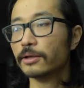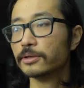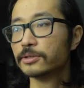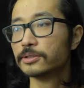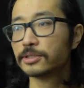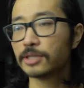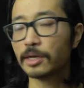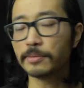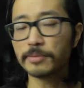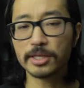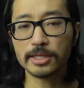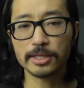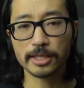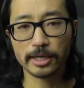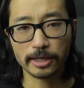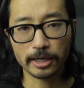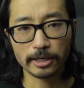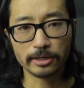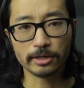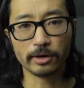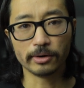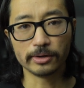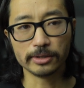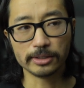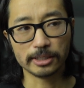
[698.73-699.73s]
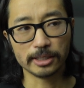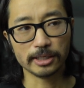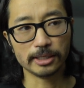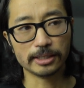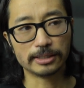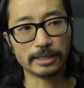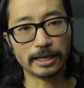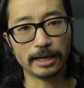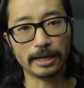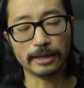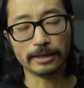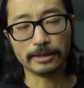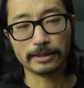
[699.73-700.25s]
Something that I noticed is
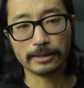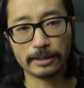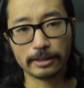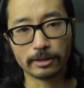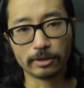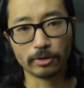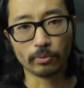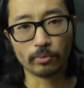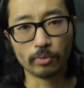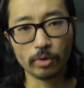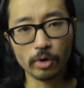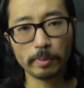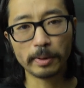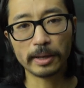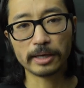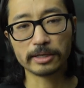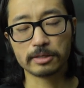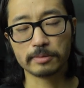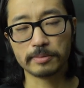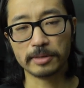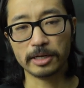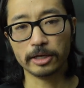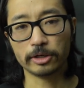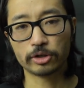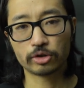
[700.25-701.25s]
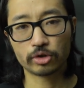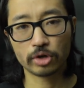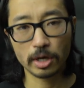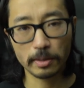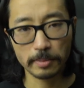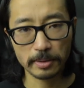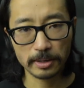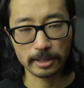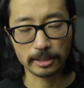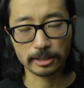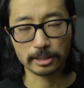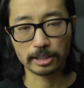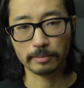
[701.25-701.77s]
that the Whoop has been
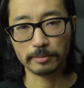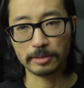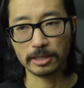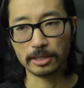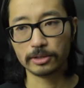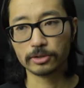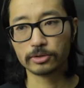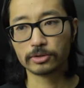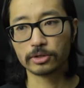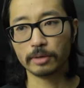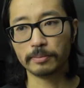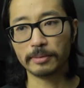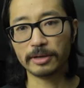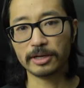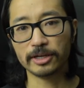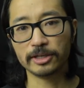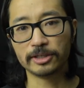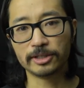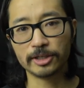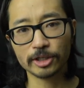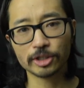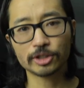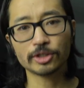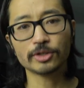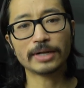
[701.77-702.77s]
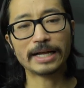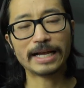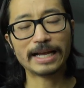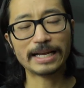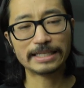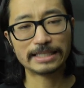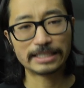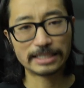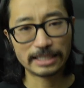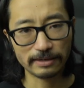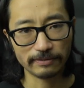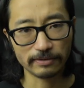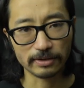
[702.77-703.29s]
attributing to me some additional
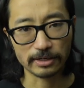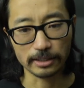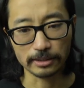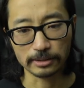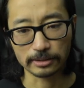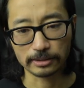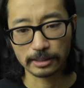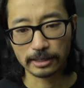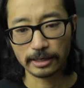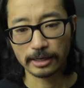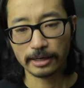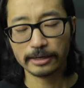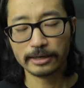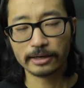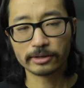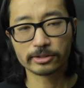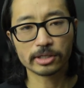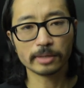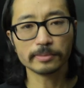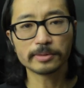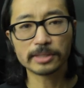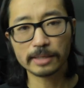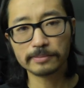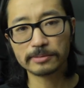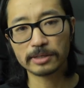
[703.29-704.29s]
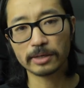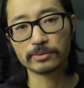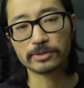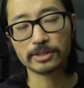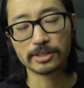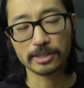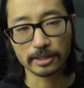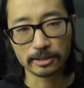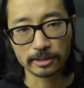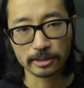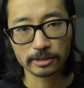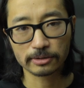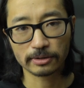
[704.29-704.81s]
activities. Now, sometimes I would
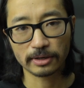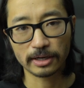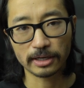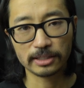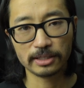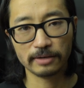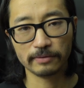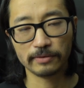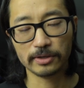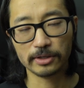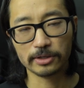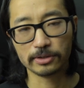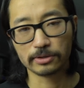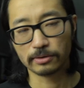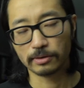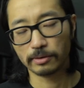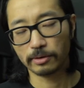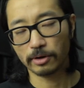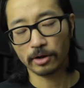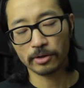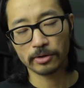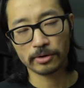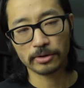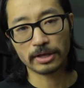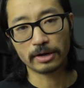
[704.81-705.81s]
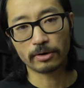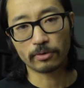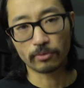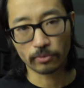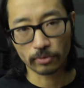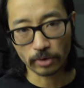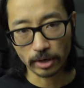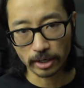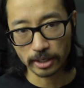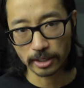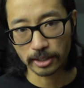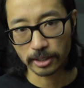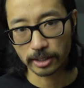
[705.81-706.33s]
see additional activities other than
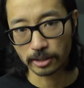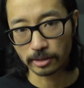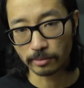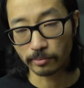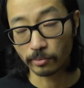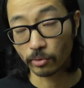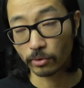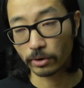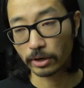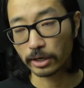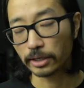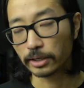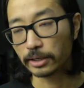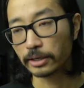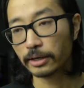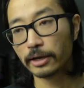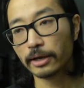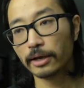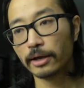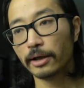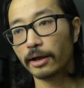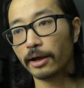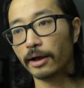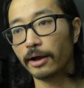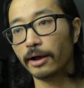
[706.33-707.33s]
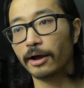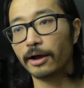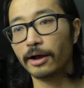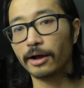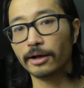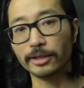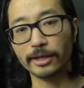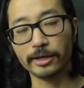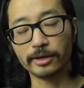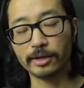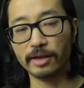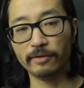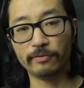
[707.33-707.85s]
running in the morning.
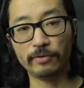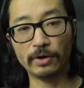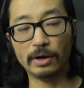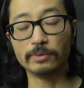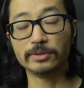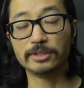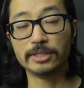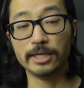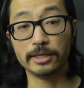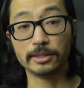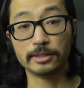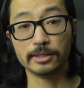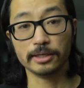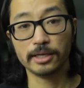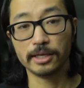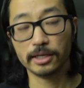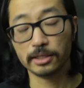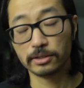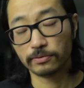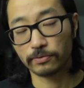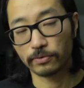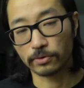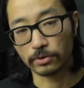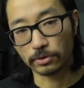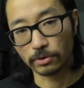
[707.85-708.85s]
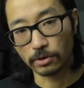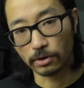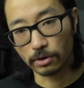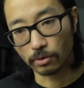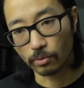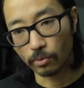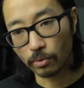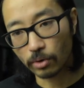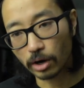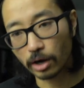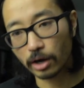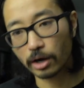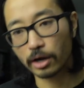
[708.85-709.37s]
Like if I would take the kids for a long
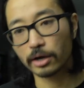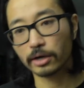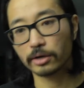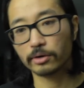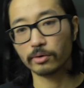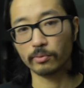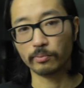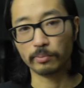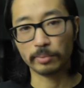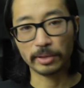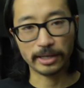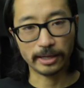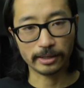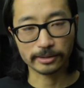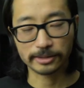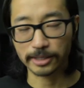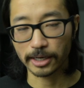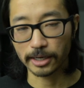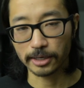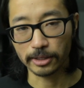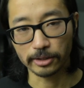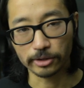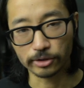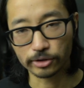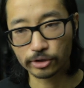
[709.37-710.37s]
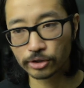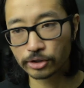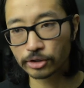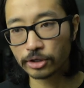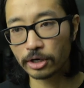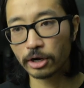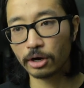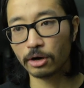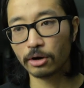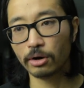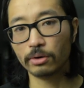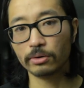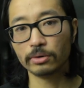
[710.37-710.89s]
walk, play outside in the
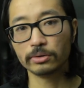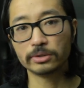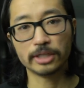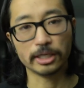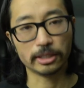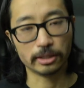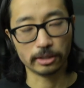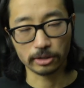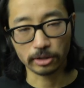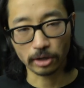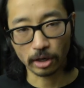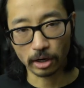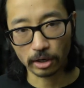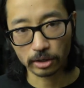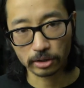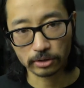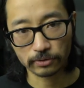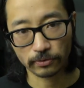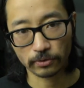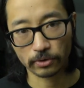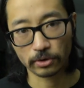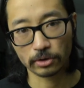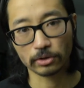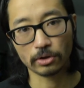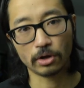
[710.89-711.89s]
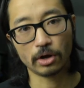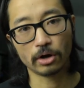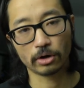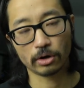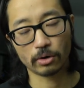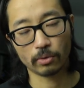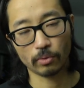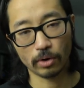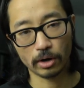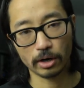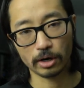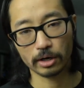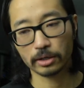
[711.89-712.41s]
snow, take the dogs for a
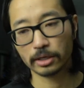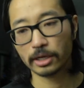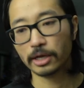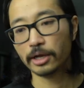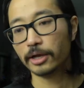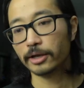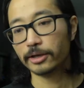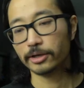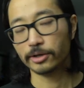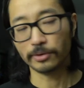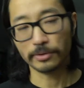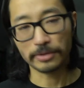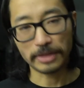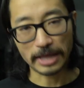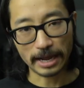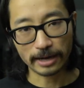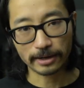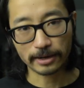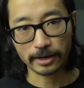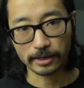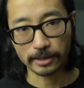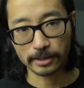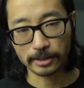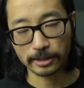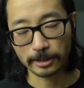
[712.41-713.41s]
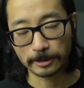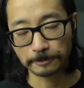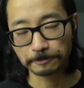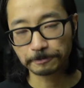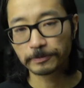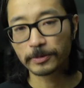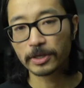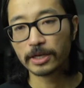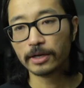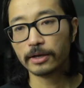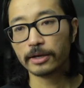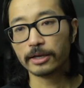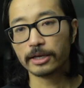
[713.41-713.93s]
longer walk, you know, that kind of thing,
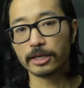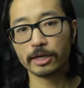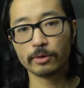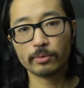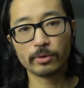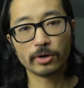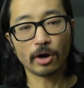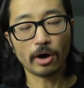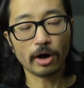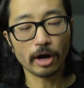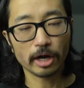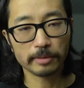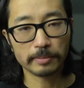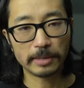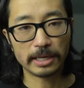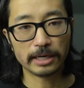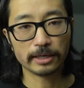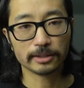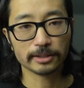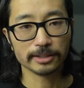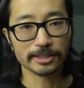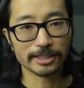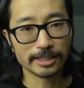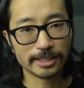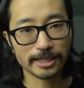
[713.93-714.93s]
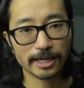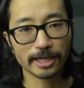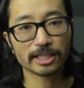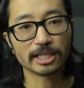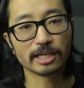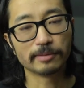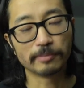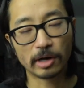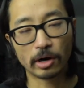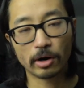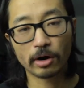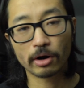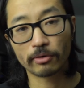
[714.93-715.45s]
it would automatically detect
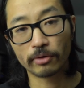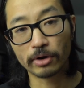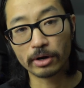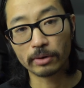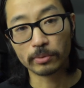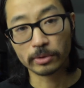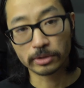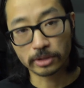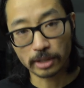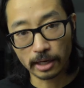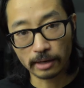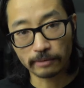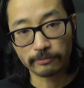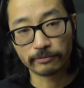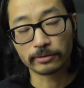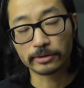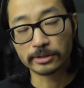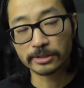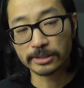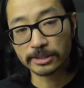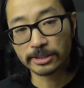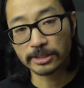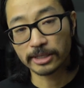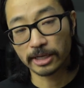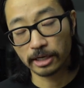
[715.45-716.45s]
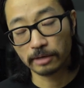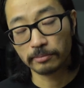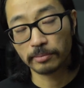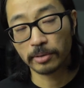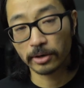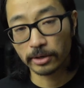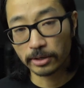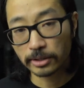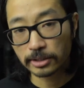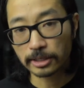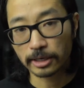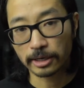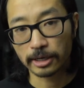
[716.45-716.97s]
that my heart rate was up for a sustained
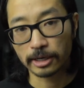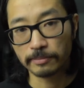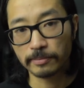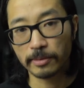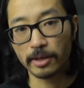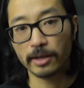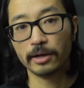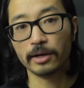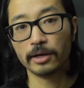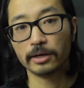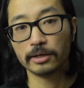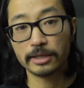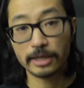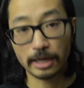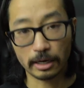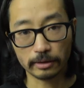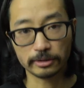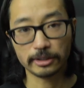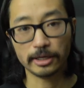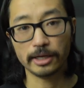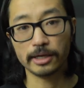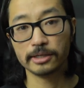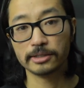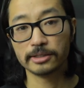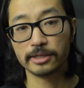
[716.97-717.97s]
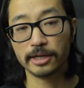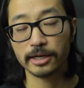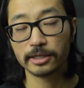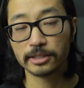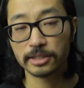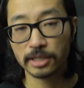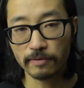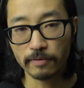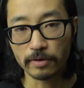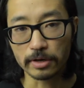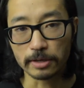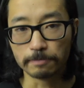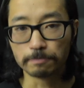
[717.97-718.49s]
period of time and count that as an
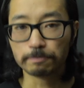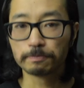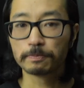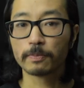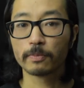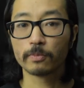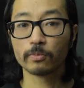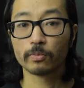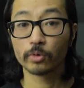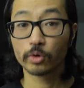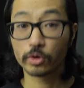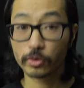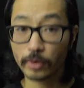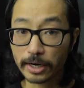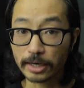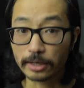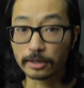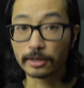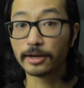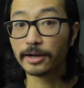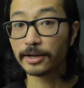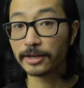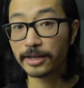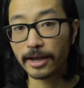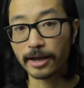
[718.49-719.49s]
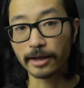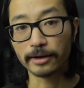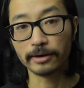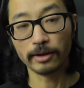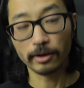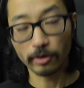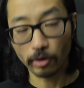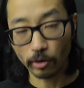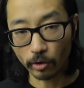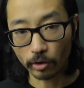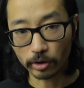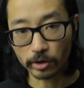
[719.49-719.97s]
activity. Great. Again,